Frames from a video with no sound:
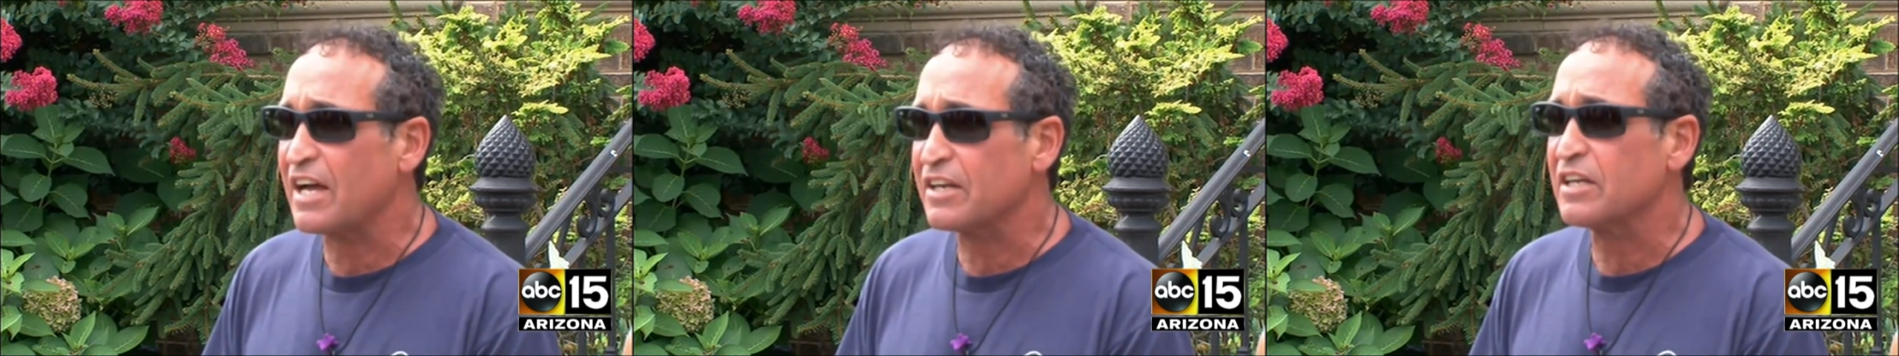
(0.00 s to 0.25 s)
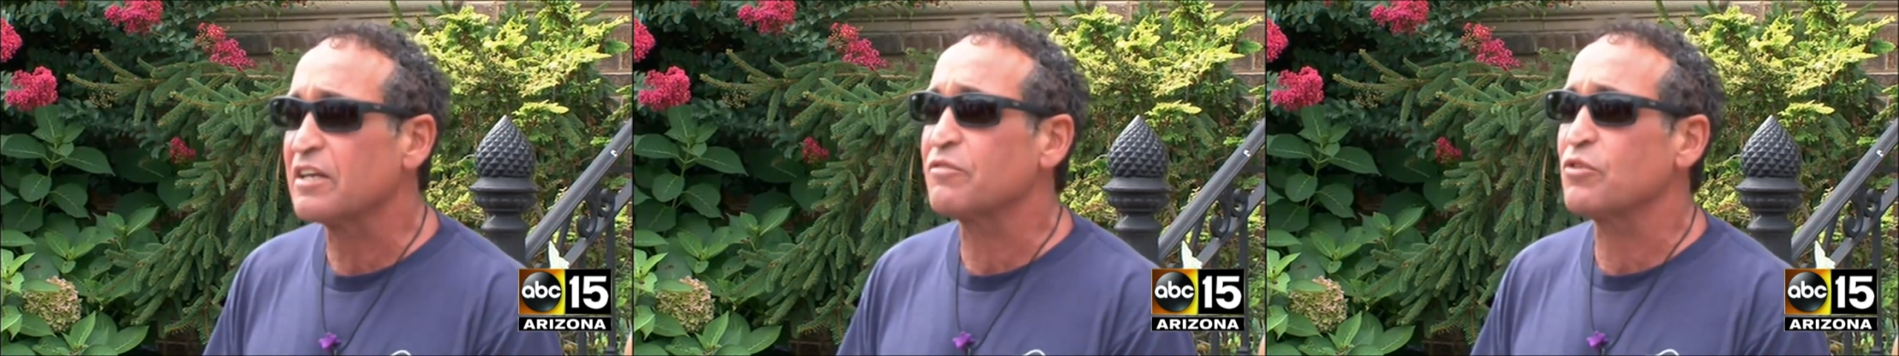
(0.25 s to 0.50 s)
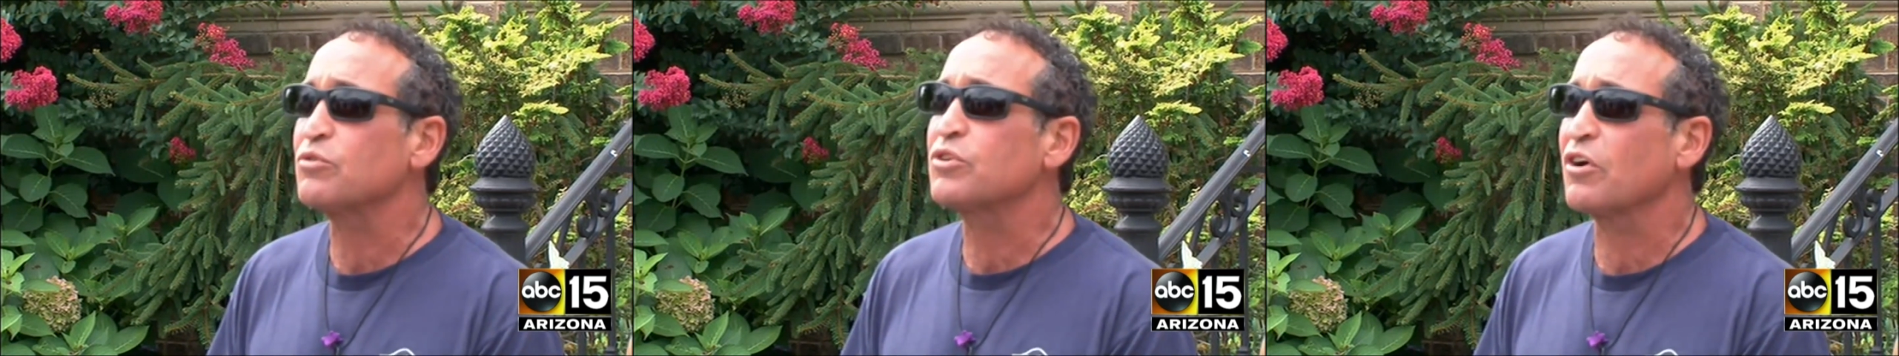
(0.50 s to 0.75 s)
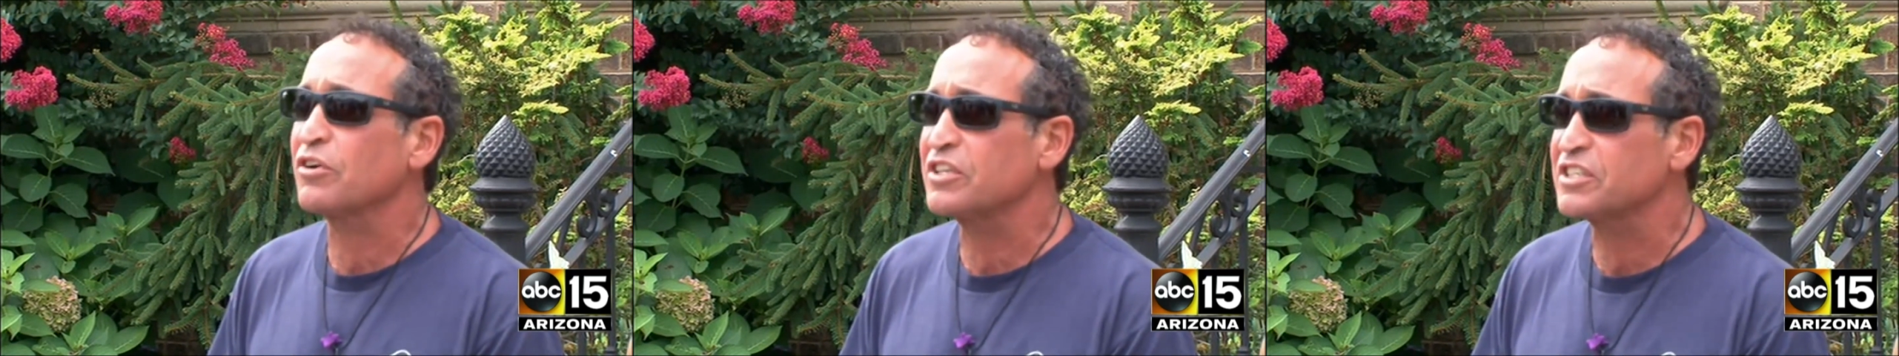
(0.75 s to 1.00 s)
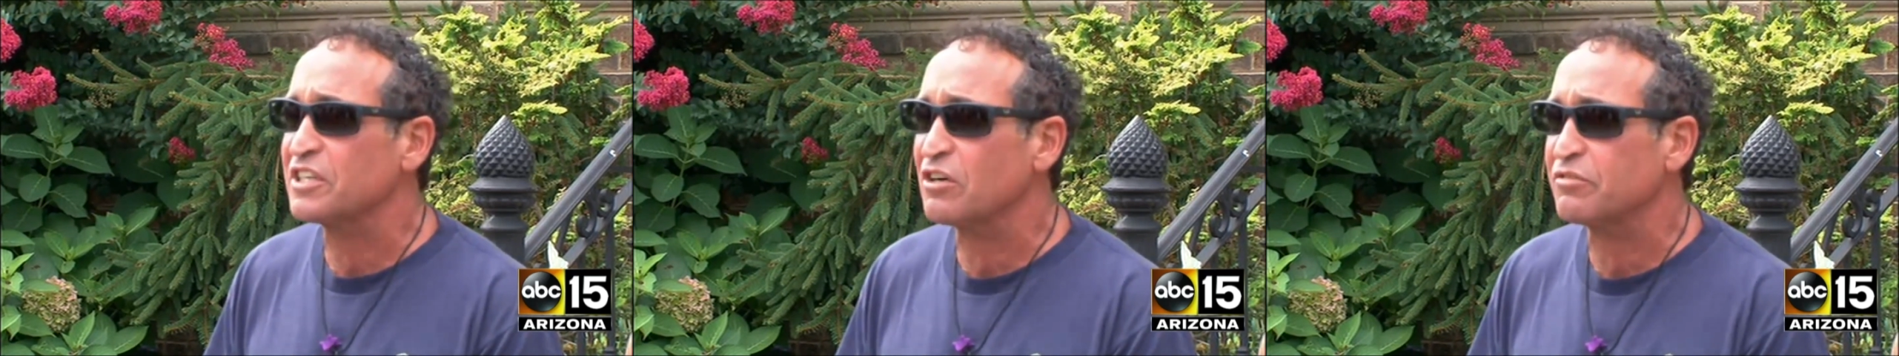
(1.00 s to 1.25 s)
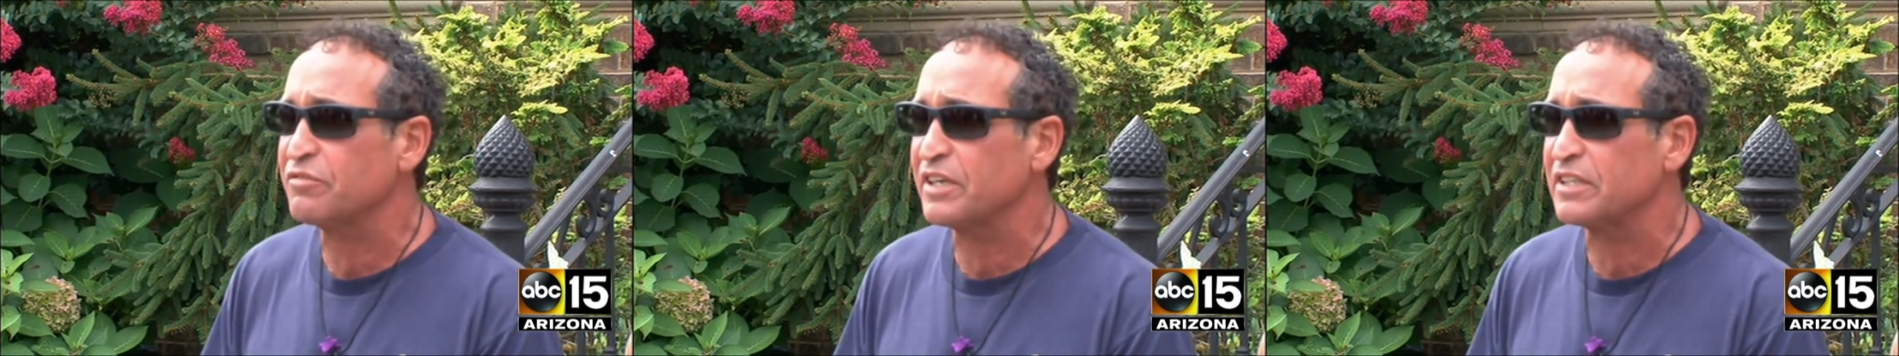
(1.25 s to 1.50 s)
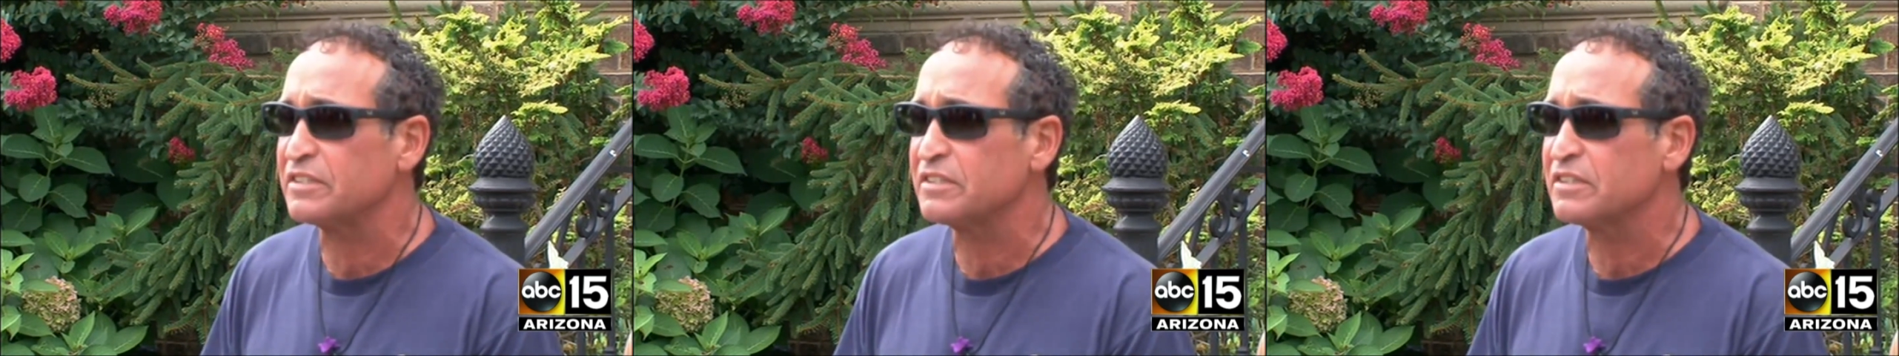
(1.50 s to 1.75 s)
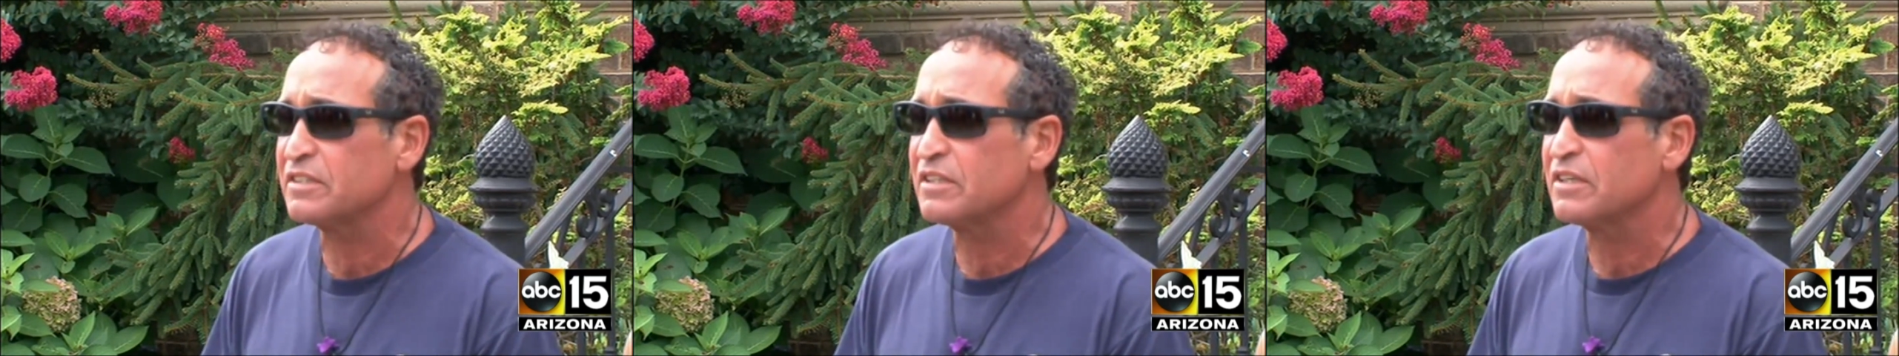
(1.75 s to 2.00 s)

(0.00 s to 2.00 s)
that if you turn yourself in,